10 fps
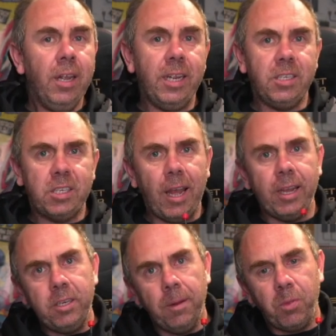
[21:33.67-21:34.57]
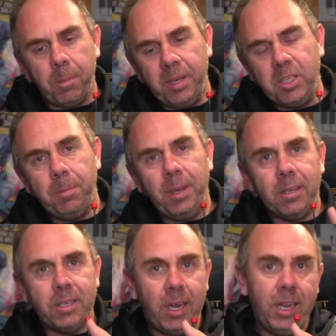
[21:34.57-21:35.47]
Inside, the PCB
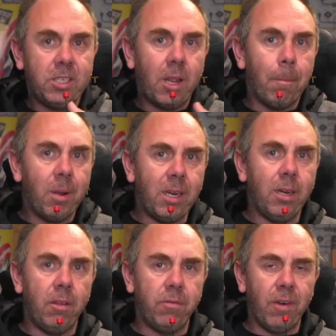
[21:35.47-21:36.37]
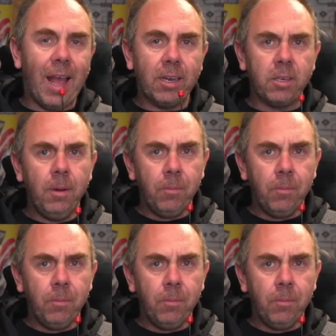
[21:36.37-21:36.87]
antenna is completely flat,